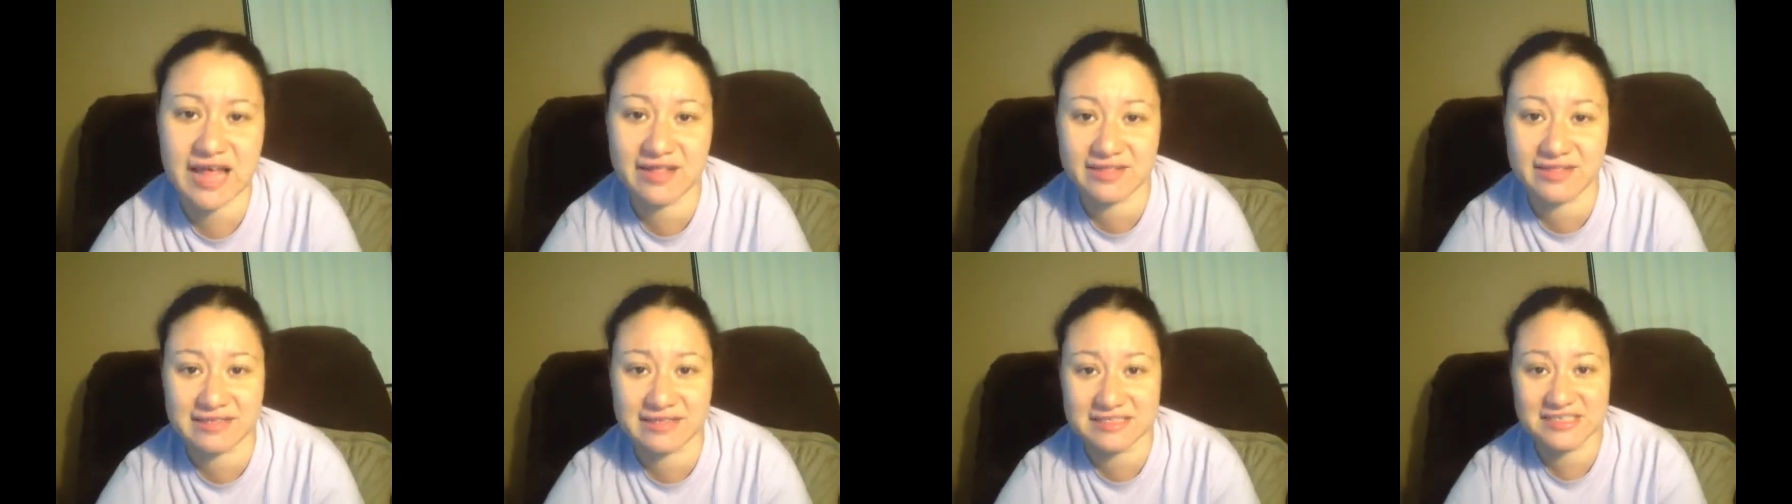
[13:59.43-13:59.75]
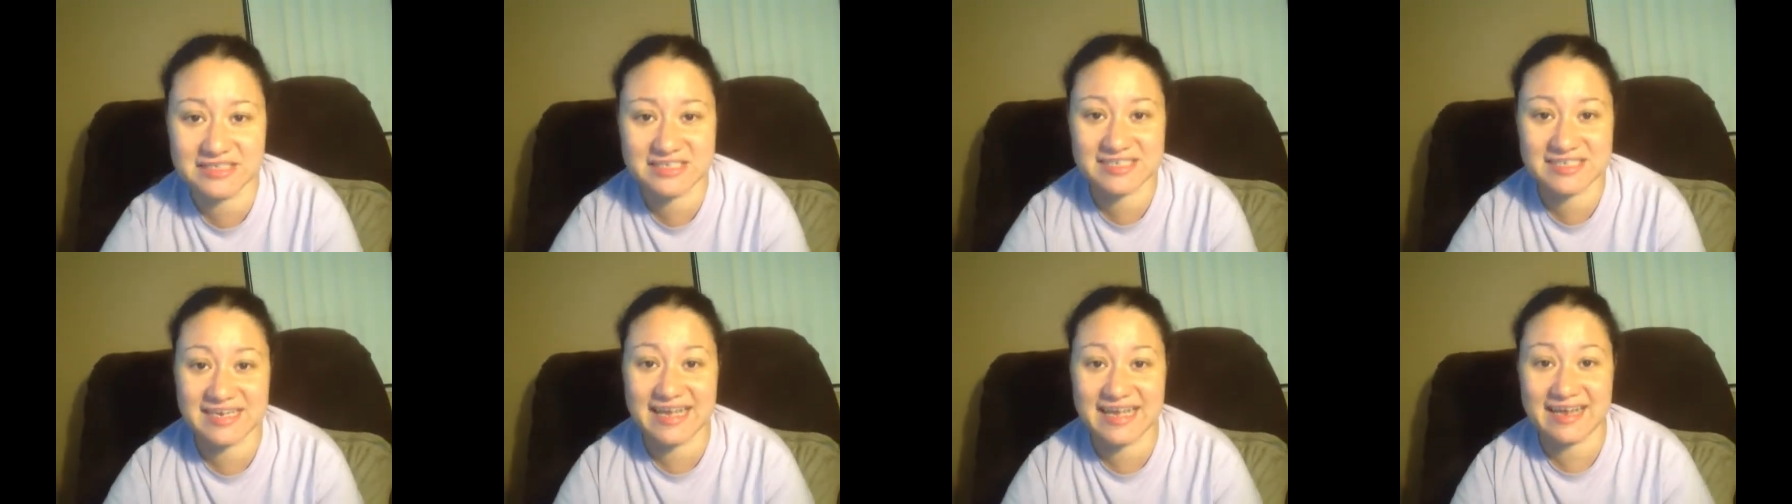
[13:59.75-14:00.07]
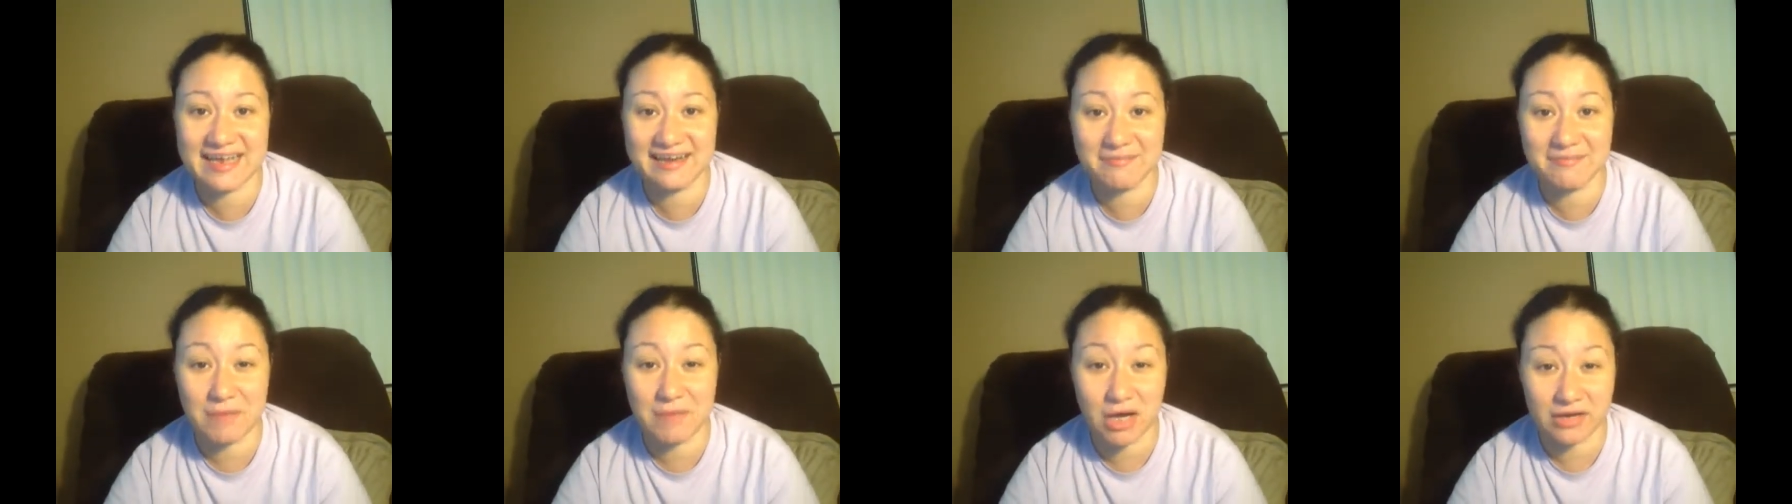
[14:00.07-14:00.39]
challenge to
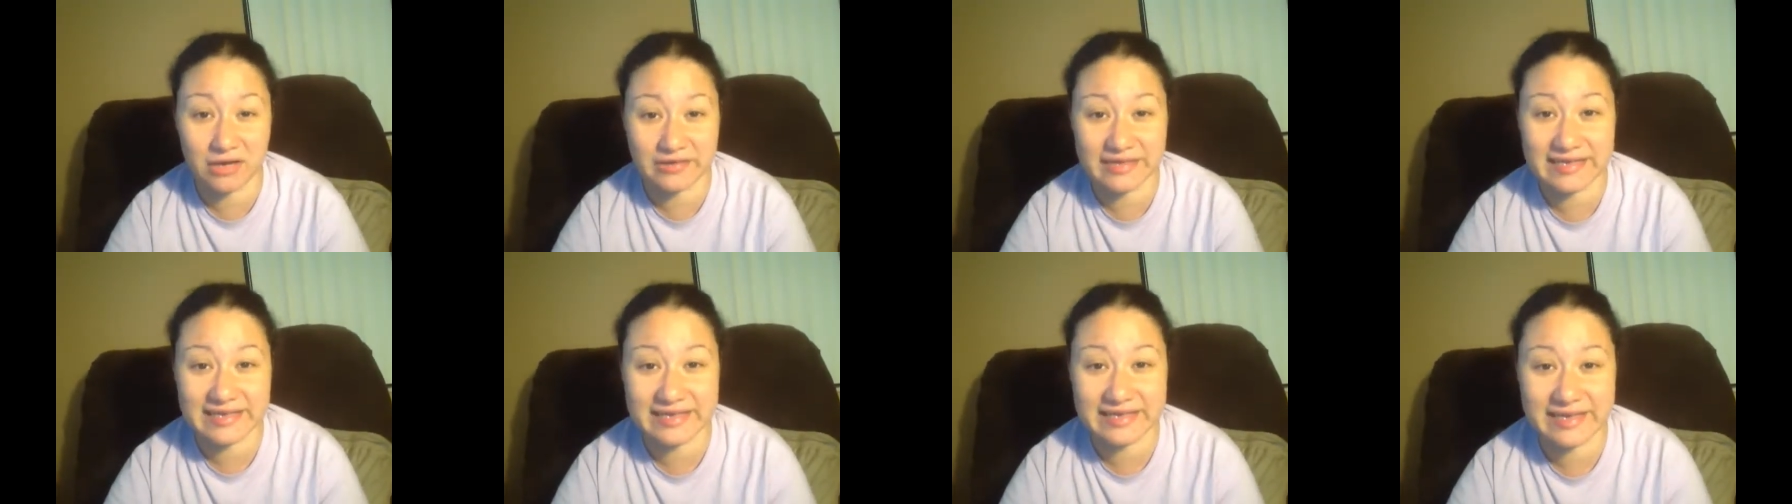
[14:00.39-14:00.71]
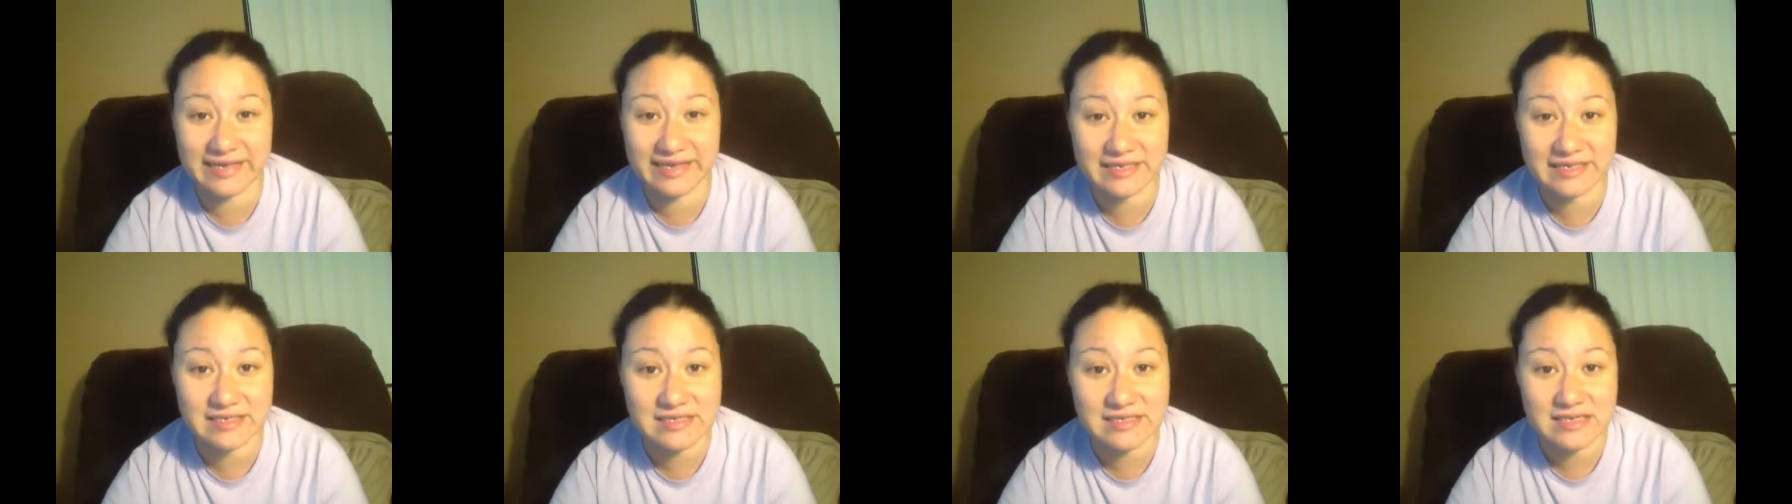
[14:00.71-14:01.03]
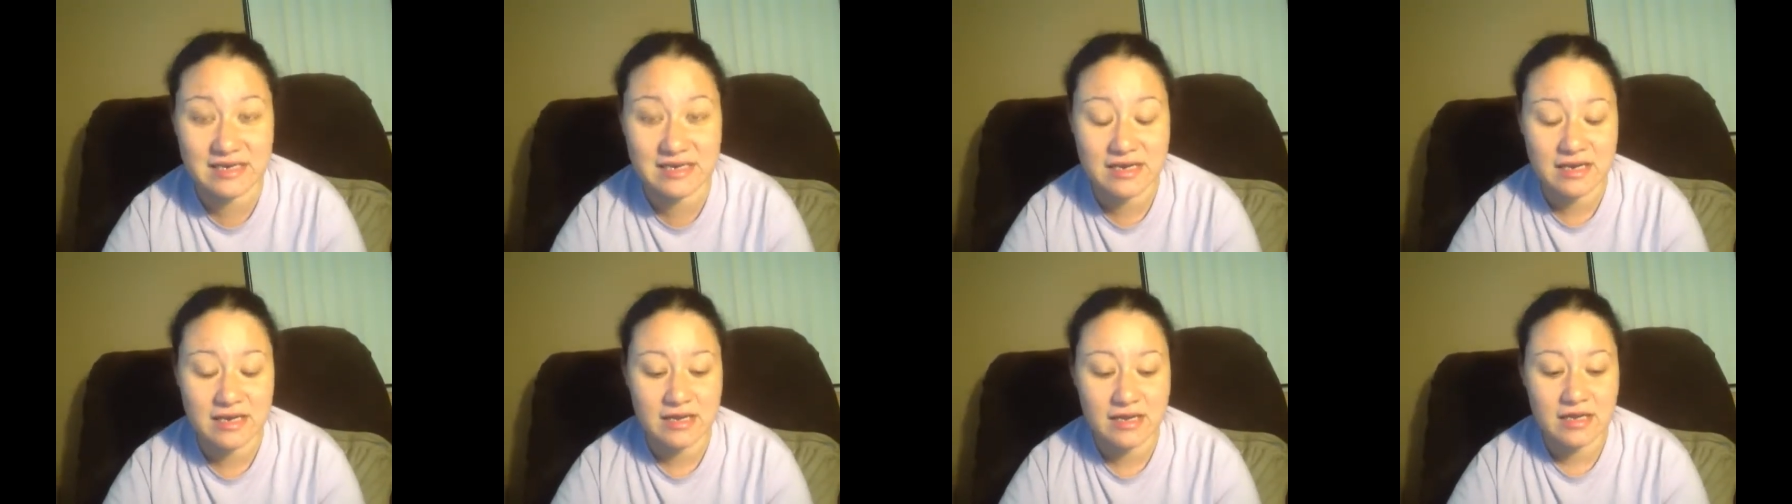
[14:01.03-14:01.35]
get modeling gigs.
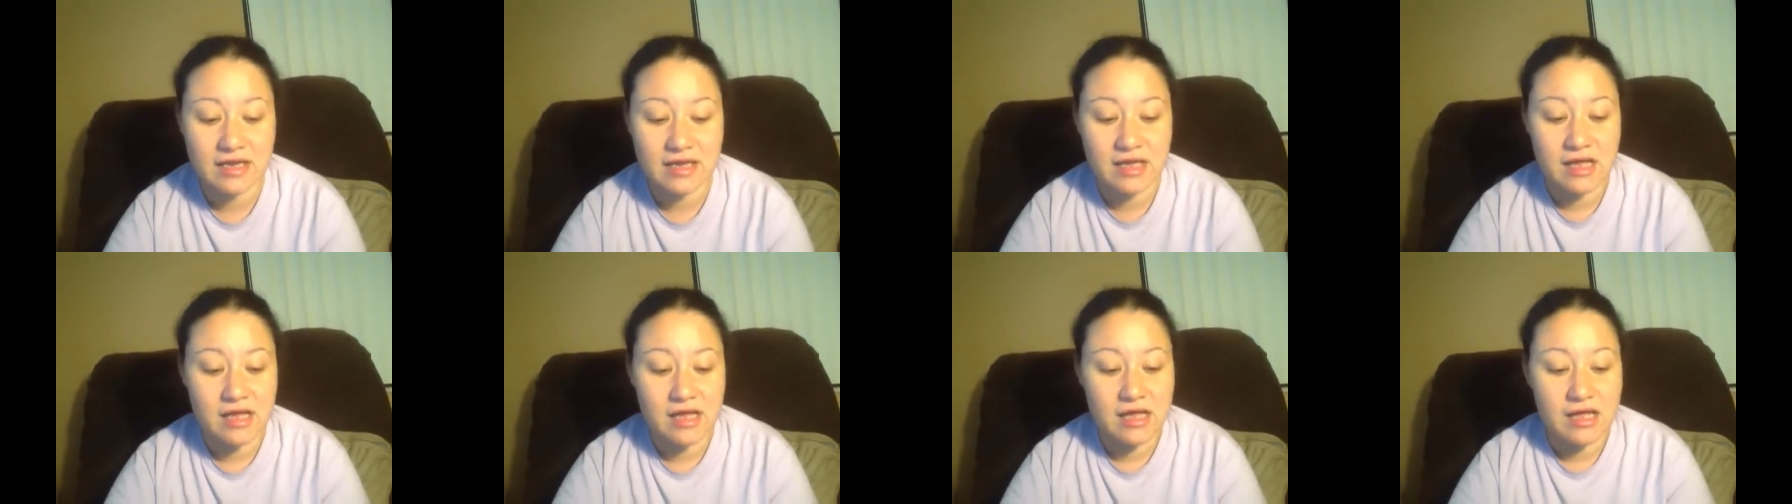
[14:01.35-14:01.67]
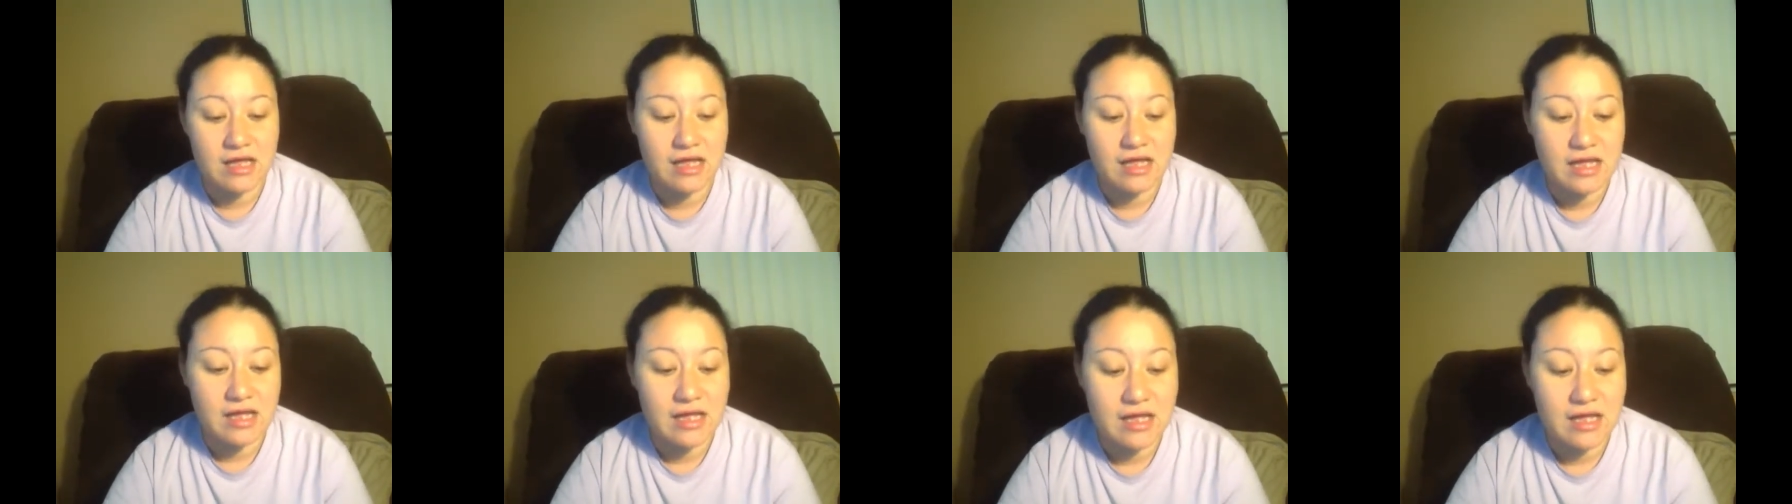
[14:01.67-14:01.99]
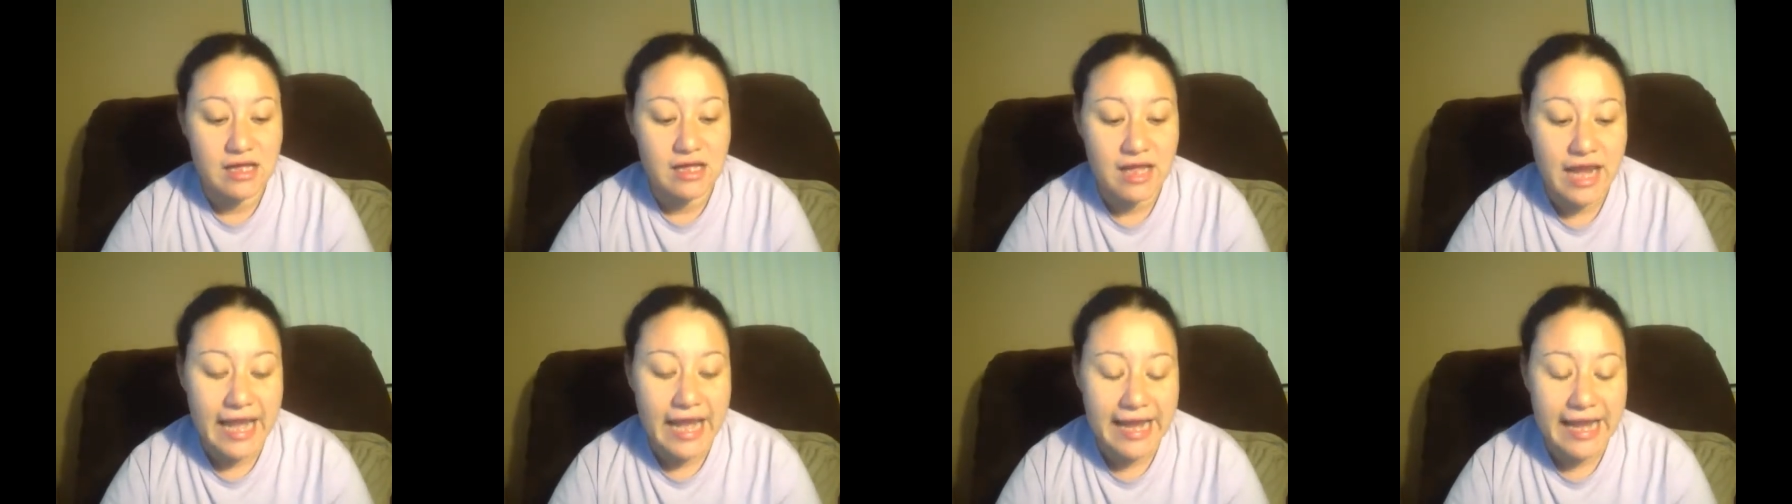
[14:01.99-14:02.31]

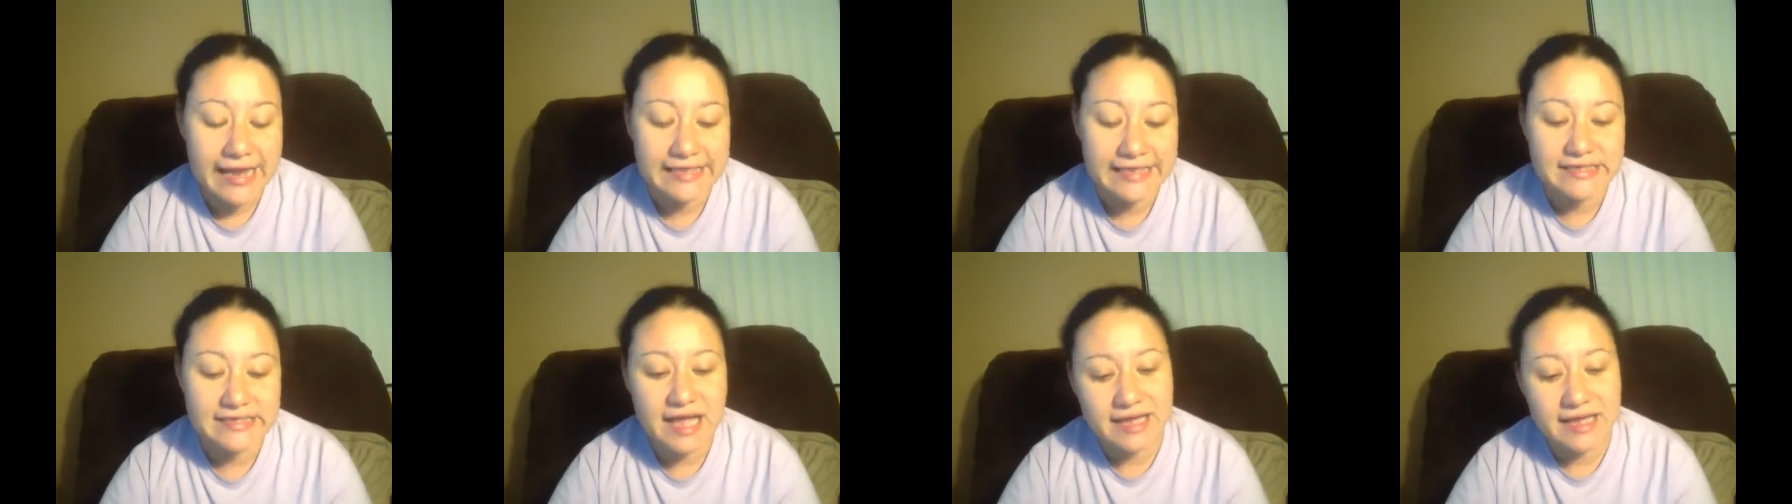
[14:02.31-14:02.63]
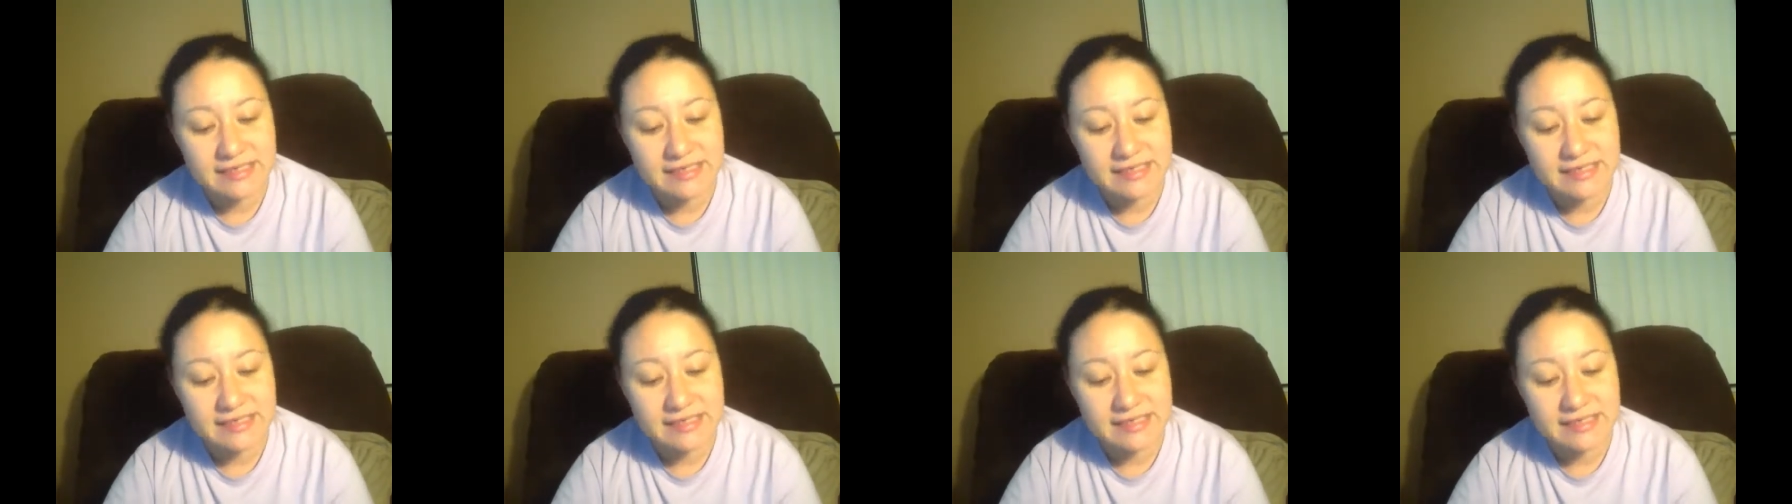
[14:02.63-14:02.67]
And